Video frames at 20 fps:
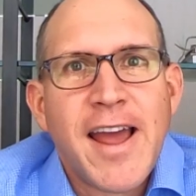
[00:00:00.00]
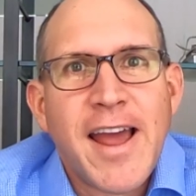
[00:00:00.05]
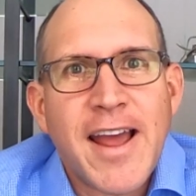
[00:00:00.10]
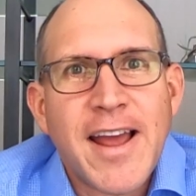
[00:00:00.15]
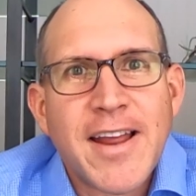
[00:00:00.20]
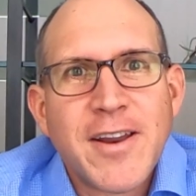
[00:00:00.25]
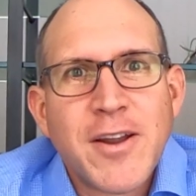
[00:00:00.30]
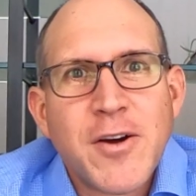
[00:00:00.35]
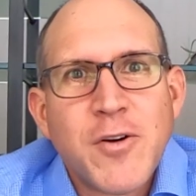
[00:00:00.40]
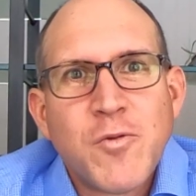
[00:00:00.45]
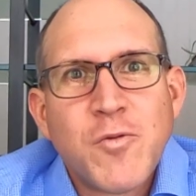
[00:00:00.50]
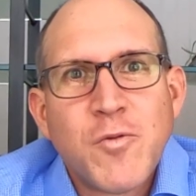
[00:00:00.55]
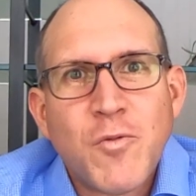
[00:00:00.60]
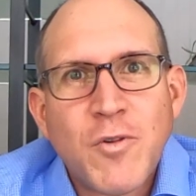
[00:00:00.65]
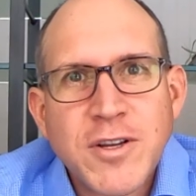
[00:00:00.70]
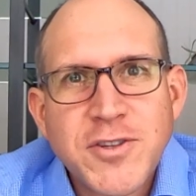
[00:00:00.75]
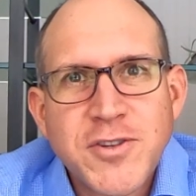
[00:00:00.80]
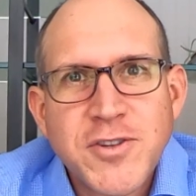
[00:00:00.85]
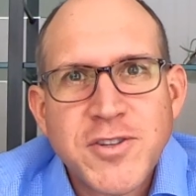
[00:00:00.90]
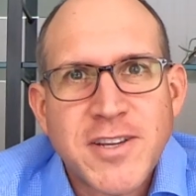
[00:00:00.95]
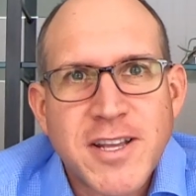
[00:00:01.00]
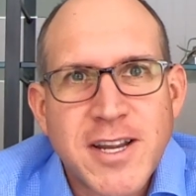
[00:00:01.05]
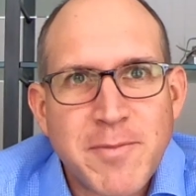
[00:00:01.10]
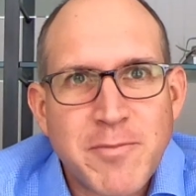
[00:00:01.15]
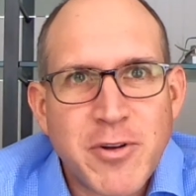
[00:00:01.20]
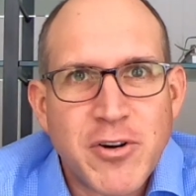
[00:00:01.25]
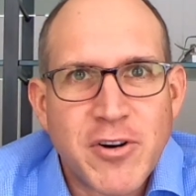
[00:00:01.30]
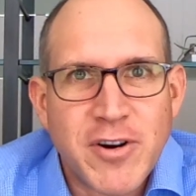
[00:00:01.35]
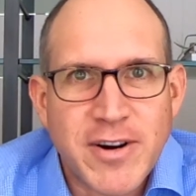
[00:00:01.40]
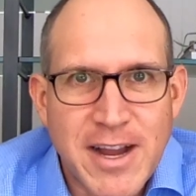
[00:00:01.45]
And once you set
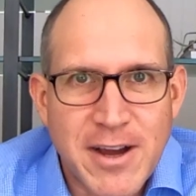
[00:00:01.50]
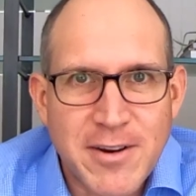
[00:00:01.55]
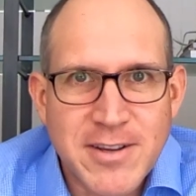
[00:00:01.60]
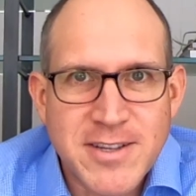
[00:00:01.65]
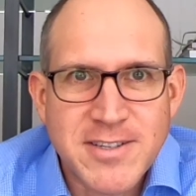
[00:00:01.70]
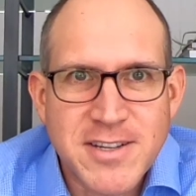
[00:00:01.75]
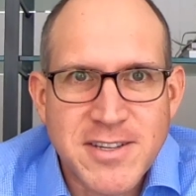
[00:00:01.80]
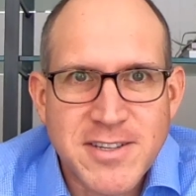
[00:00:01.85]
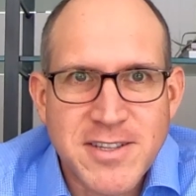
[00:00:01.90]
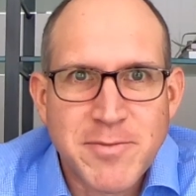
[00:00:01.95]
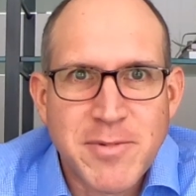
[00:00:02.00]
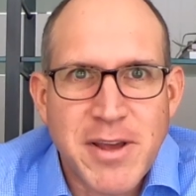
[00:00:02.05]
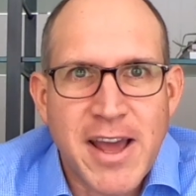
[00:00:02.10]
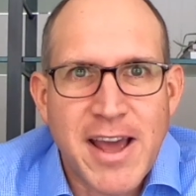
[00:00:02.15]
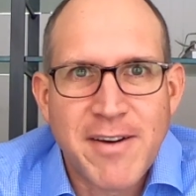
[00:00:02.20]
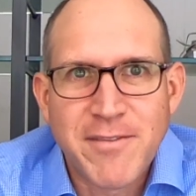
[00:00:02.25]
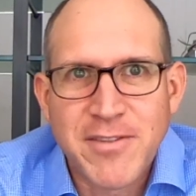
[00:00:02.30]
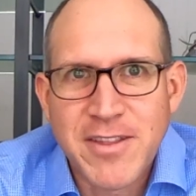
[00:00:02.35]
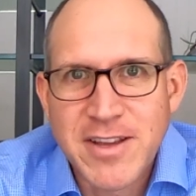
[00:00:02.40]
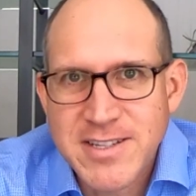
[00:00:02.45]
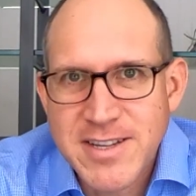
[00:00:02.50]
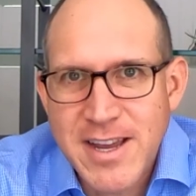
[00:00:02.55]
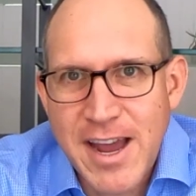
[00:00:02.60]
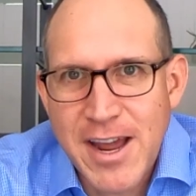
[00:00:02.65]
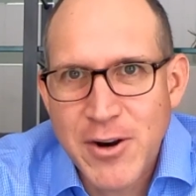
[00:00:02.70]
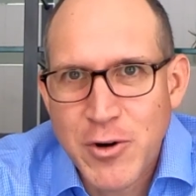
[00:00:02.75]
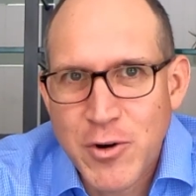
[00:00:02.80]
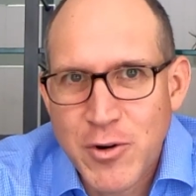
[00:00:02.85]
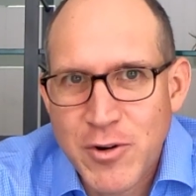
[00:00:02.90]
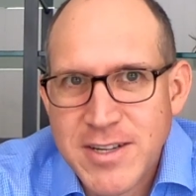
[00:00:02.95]
up your accounting system to have these
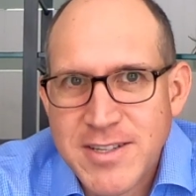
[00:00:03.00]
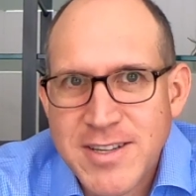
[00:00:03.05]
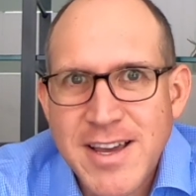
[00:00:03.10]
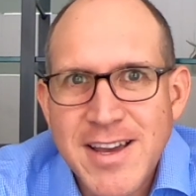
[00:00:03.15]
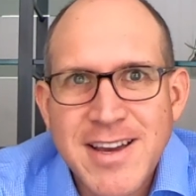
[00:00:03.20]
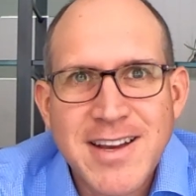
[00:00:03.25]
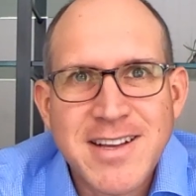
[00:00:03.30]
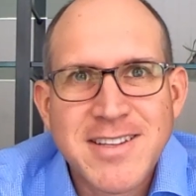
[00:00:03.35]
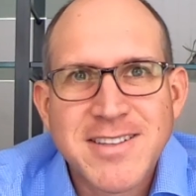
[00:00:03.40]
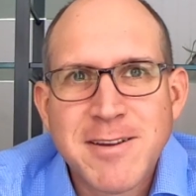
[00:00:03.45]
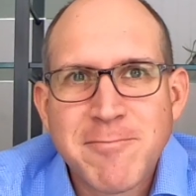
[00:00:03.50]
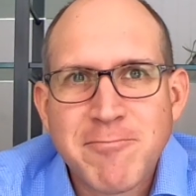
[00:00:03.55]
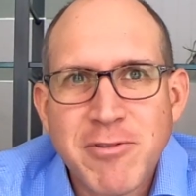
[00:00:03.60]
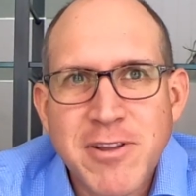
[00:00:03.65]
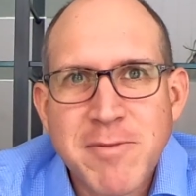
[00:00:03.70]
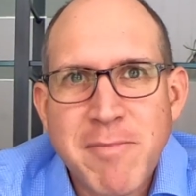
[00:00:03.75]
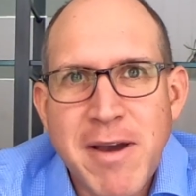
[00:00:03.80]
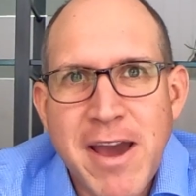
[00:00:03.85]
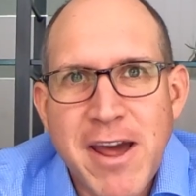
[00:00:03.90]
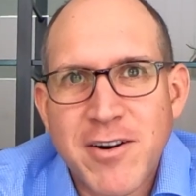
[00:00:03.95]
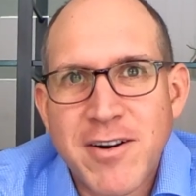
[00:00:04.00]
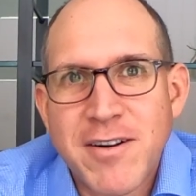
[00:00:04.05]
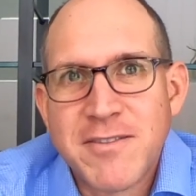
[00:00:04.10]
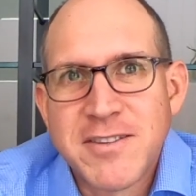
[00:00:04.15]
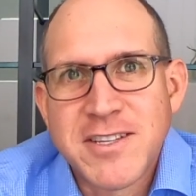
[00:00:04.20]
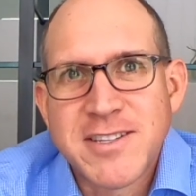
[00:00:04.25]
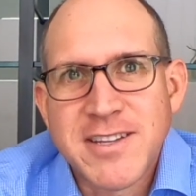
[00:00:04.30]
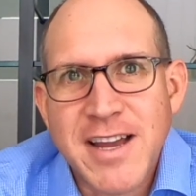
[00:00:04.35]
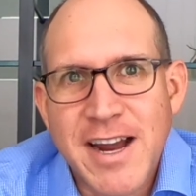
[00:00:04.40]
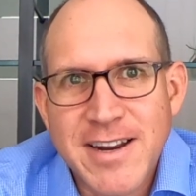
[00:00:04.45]
categories, it's simply a matter of
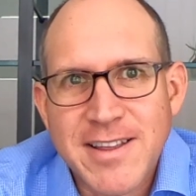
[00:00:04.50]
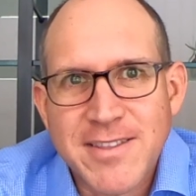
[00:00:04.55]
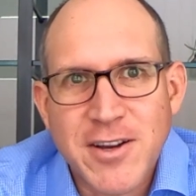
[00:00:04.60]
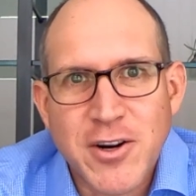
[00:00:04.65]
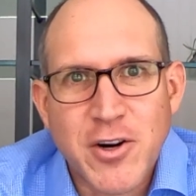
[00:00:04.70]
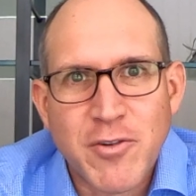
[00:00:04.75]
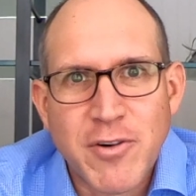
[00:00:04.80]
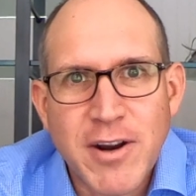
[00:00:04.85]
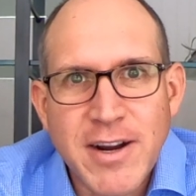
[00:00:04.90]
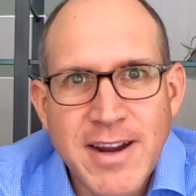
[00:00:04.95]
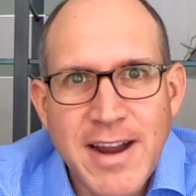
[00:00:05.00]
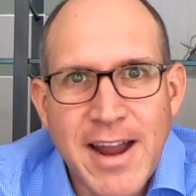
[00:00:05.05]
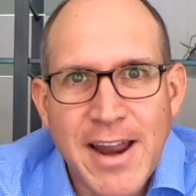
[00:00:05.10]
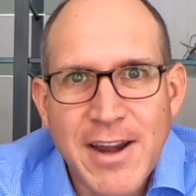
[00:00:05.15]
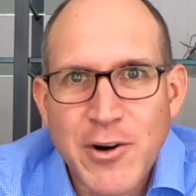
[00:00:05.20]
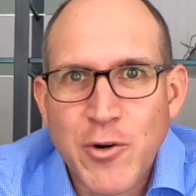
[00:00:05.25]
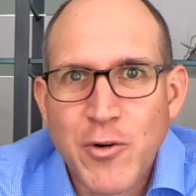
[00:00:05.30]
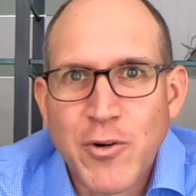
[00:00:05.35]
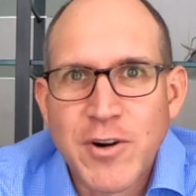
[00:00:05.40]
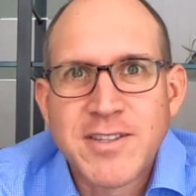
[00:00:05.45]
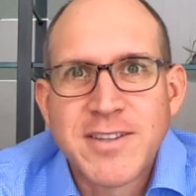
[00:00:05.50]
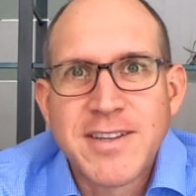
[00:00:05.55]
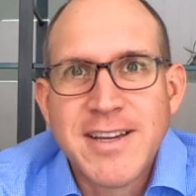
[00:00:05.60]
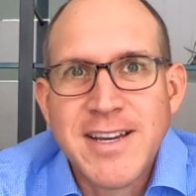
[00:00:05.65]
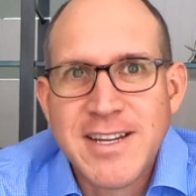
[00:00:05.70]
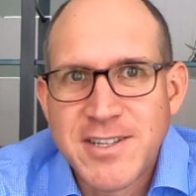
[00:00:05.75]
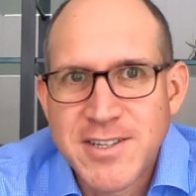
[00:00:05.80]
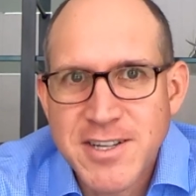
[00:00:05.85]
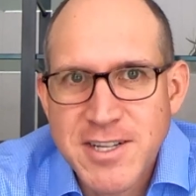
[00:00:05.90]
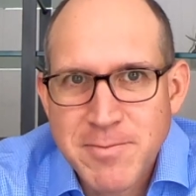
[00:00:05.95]
assigning the correct category to
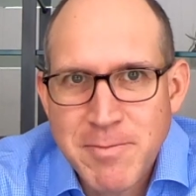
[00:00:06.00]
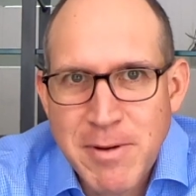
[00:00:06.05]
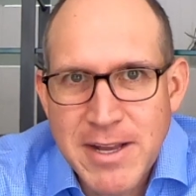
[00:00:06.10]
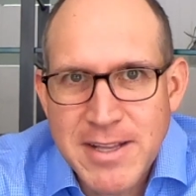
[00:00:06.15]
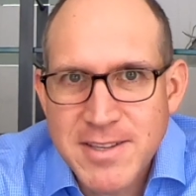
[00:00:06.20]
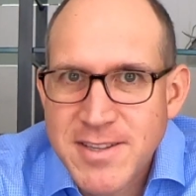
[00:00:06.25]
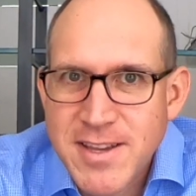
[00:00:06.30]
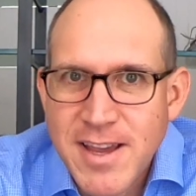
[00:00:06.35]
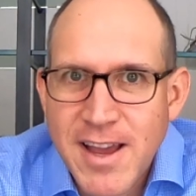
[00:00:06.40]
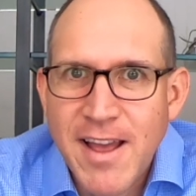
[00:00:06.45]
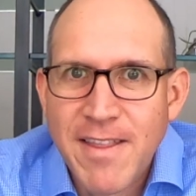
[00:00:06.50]
each expense.